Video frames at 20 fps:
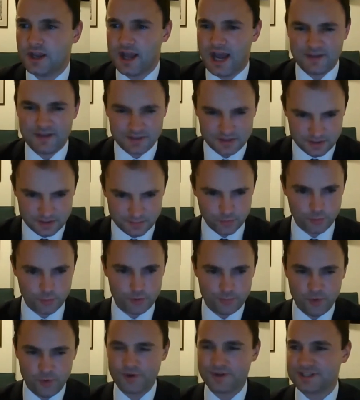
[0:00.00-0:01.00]
I think the broader
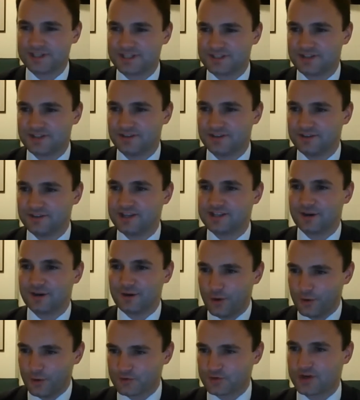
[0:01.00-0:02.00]
point is that there's a
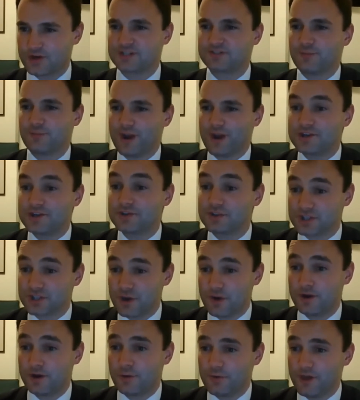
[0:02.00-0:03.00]
lot of transformation that's
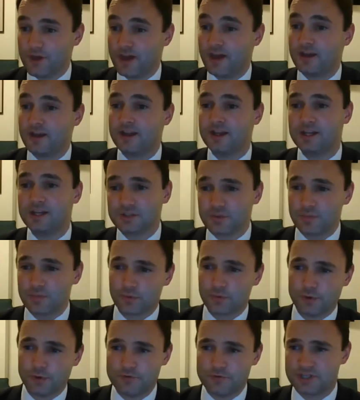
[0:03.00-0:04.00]
going on there to
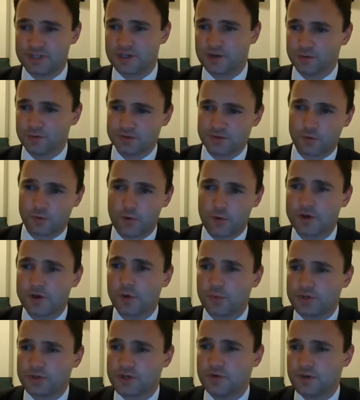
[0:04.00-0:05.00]
improve skills and create
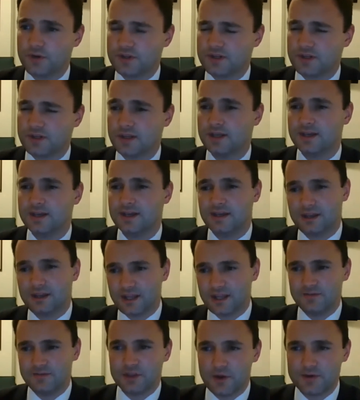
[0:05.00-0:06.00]
opportunity,
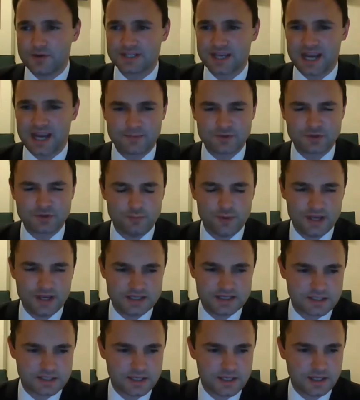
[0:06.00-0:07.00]
even though it's
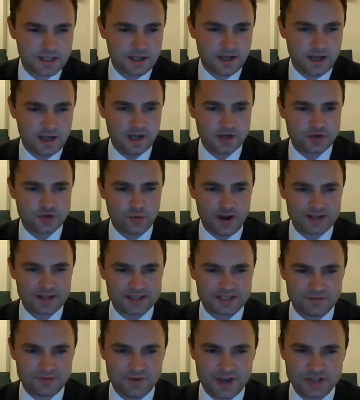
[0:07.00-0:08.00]
capital-based direct
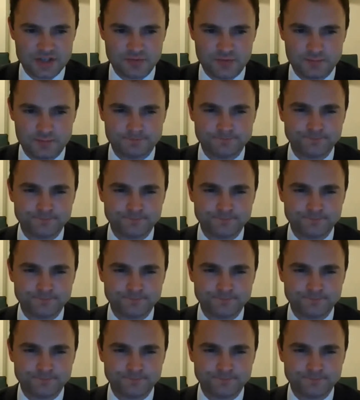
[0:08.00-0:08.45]
investment.